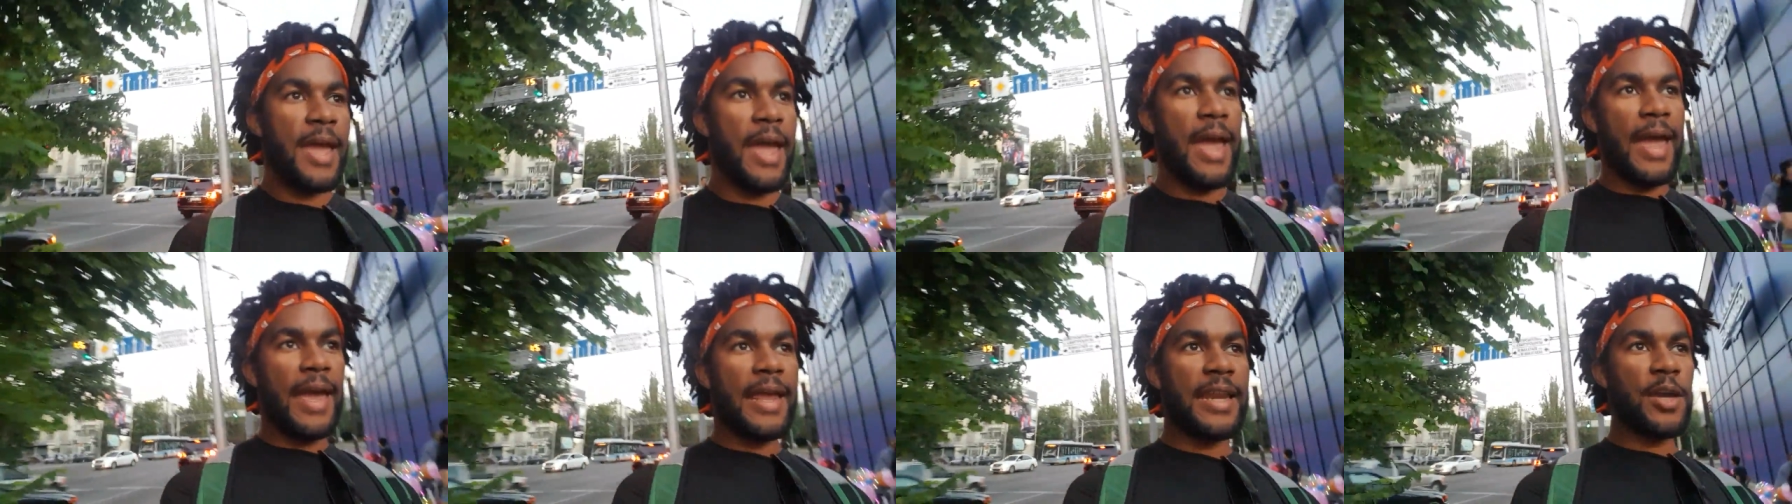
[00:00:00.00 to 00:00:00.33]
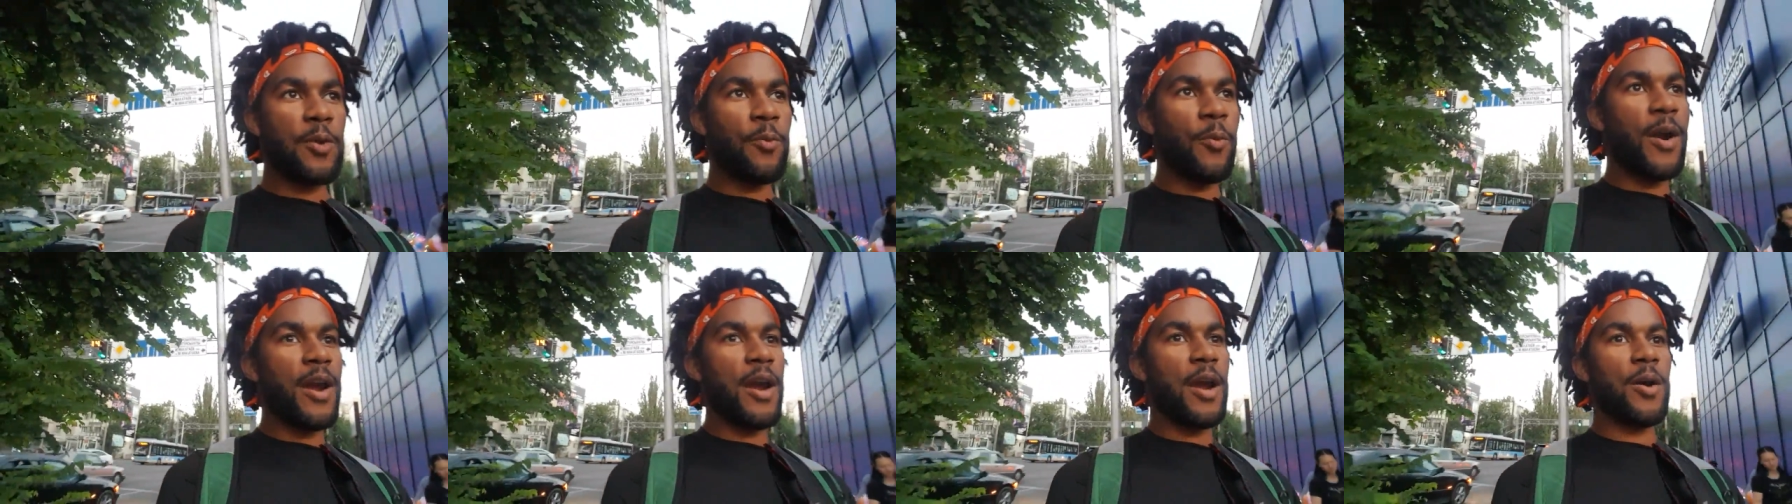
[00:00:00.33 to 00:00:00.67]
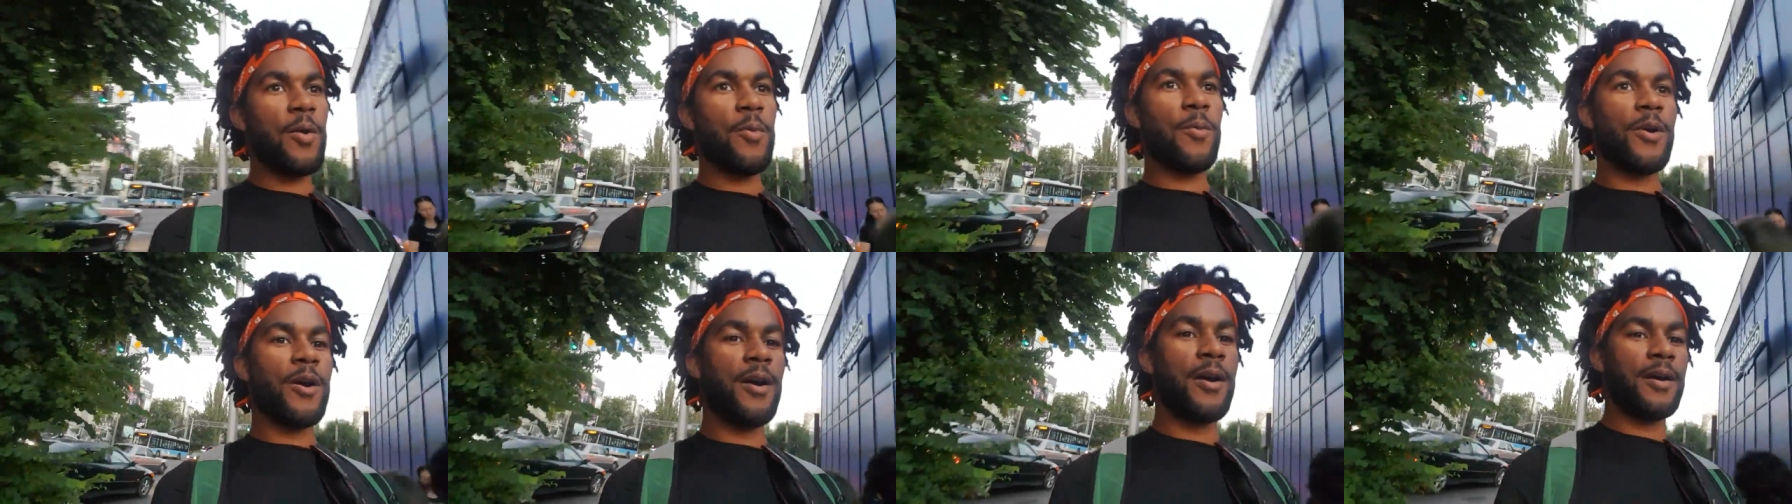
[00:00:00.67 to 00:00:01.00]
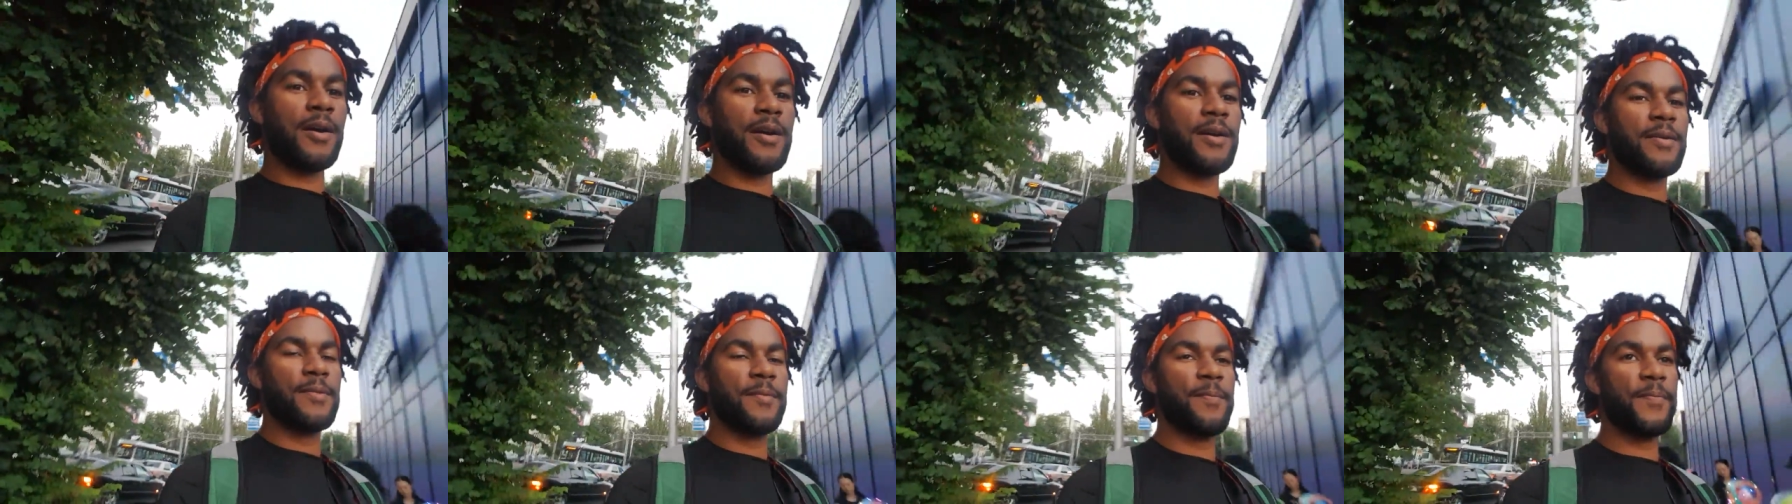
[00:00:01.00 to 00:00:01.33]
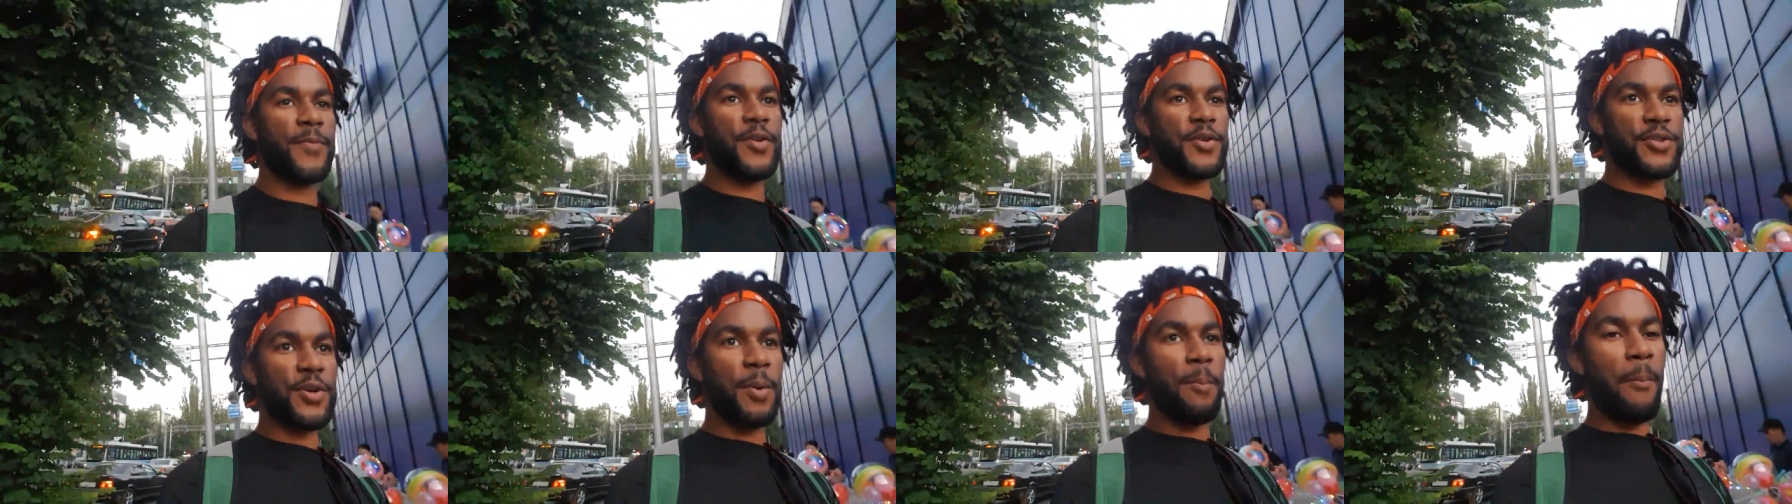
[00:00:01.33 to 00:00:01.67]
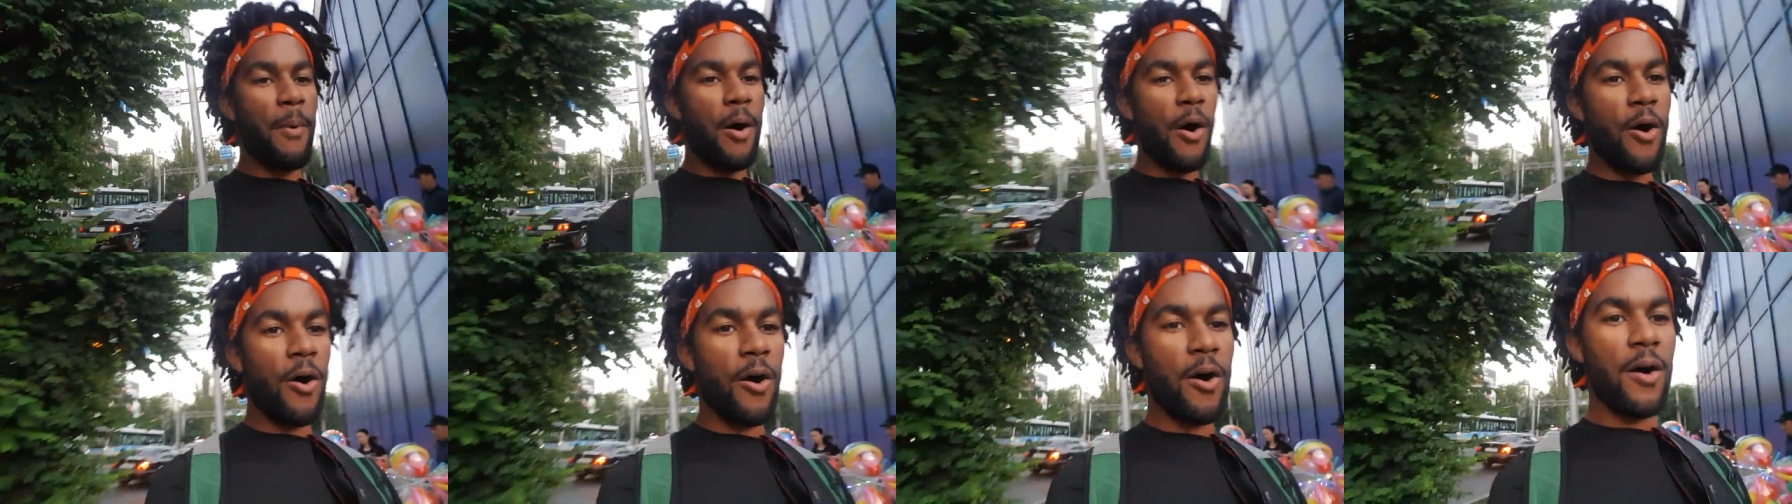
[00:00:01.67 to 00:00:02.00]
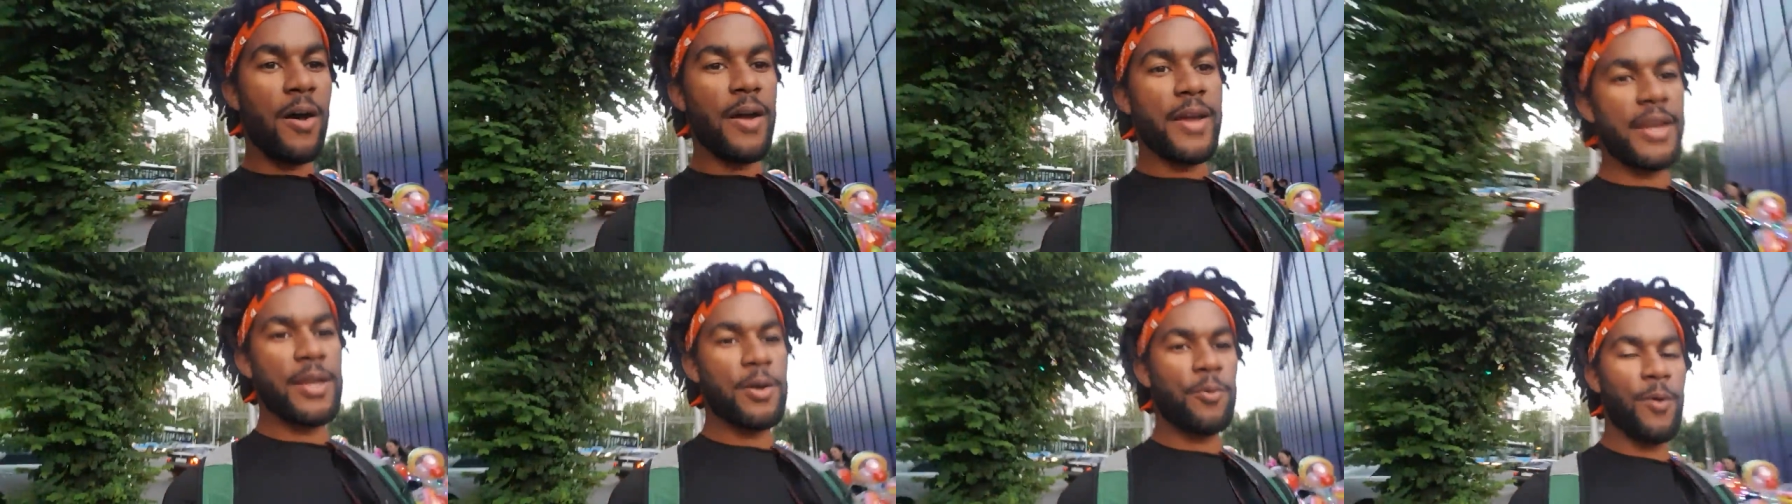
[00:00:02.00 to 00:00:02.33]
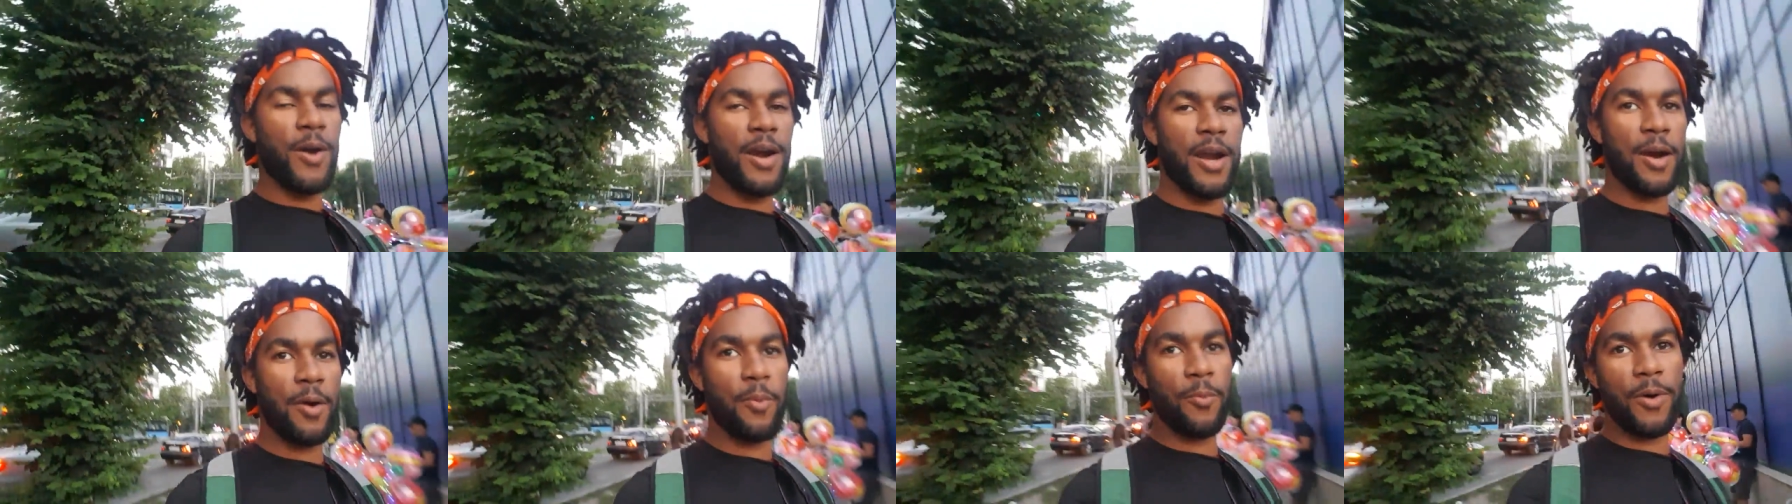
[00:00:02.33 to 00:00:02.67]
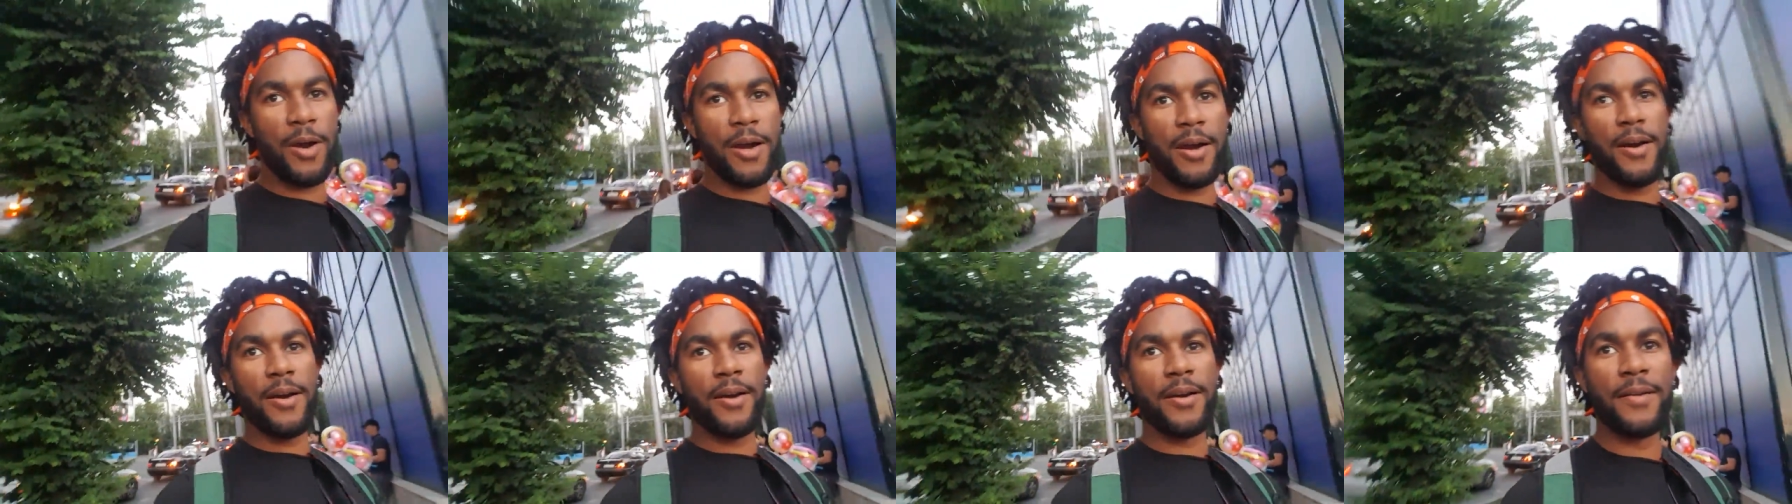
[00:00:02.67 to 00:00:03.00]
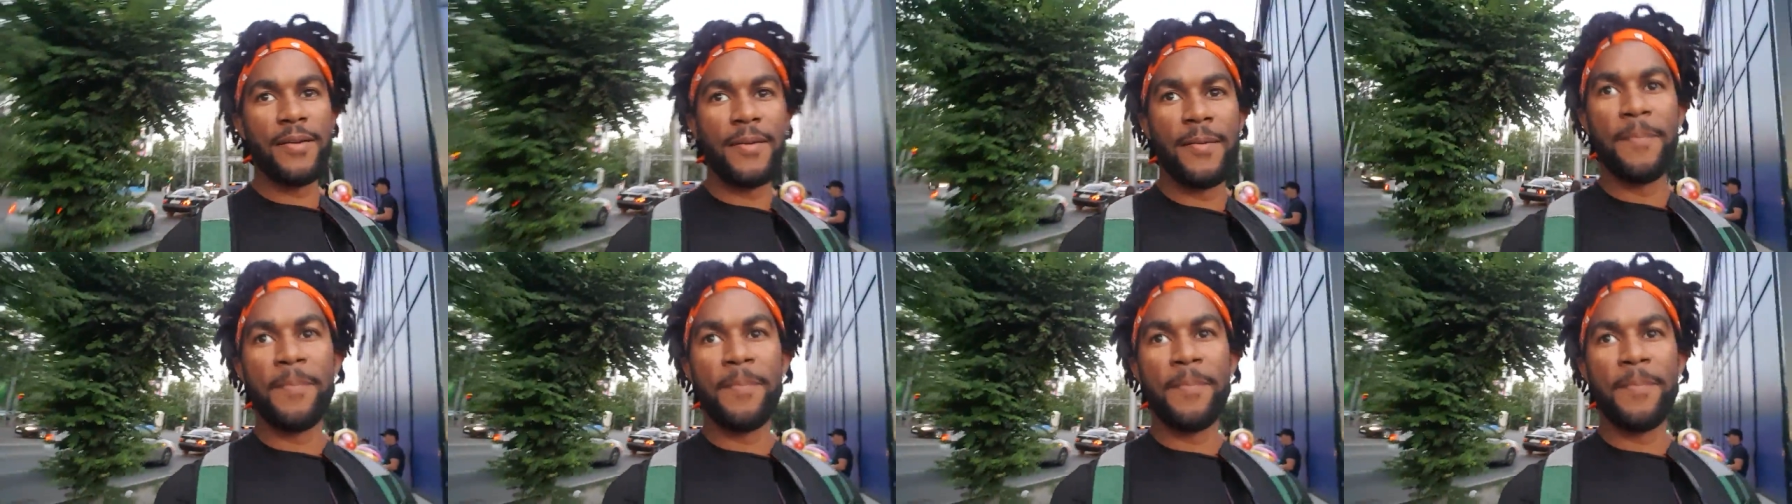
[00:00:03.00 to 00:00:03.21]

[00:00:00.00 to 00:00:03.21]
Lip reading: anywhere where there's a mall, anywhere where